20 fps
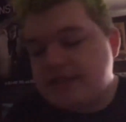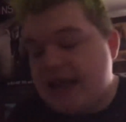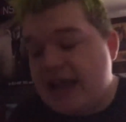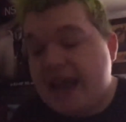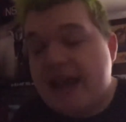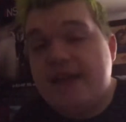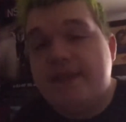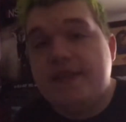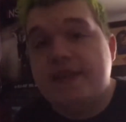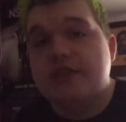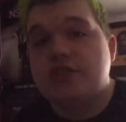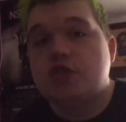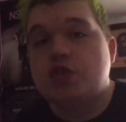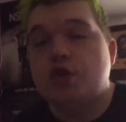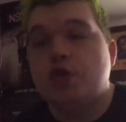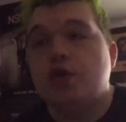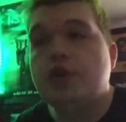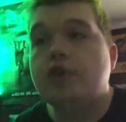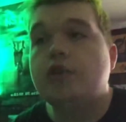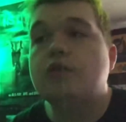and these
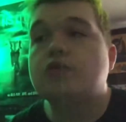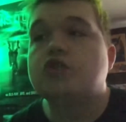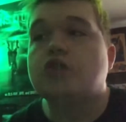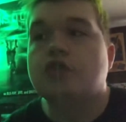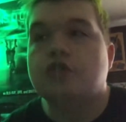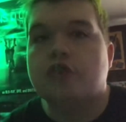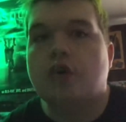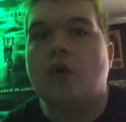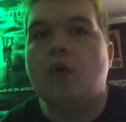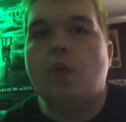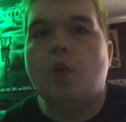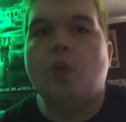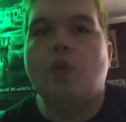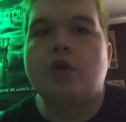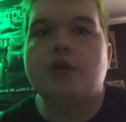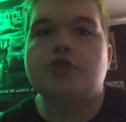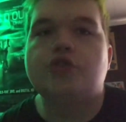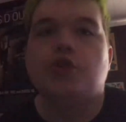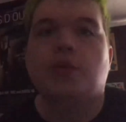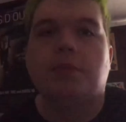studios don't want
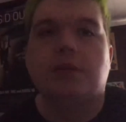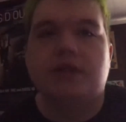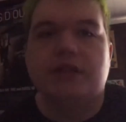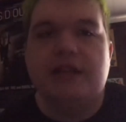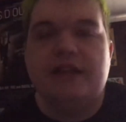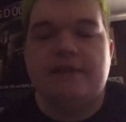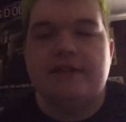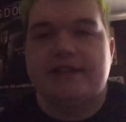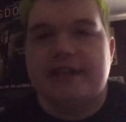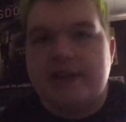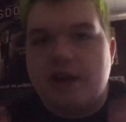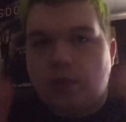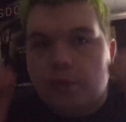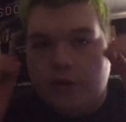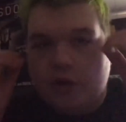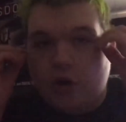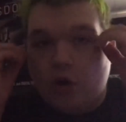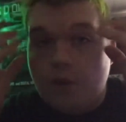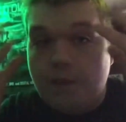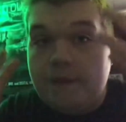to believe it. They don't want to
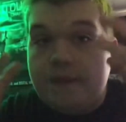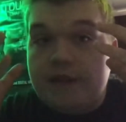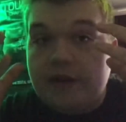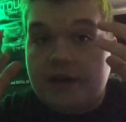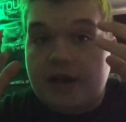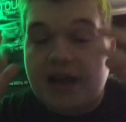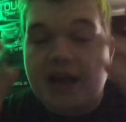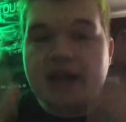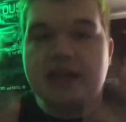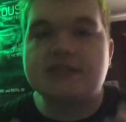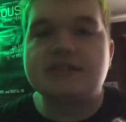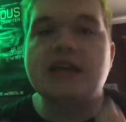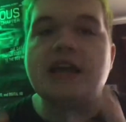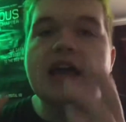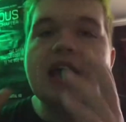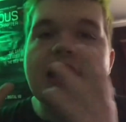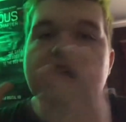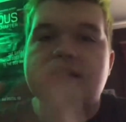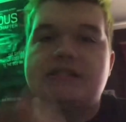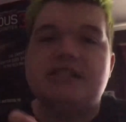open their eyes
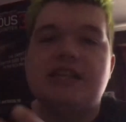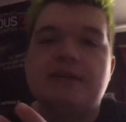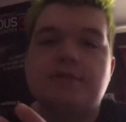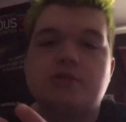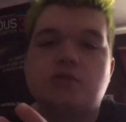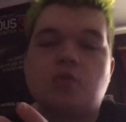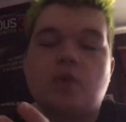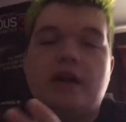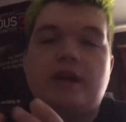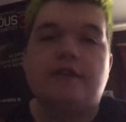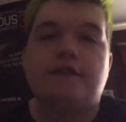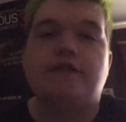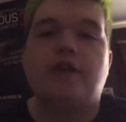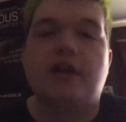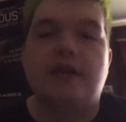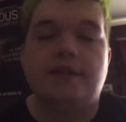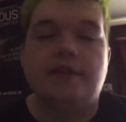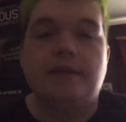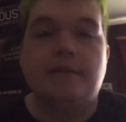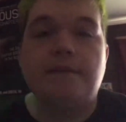and see what's right in front of them.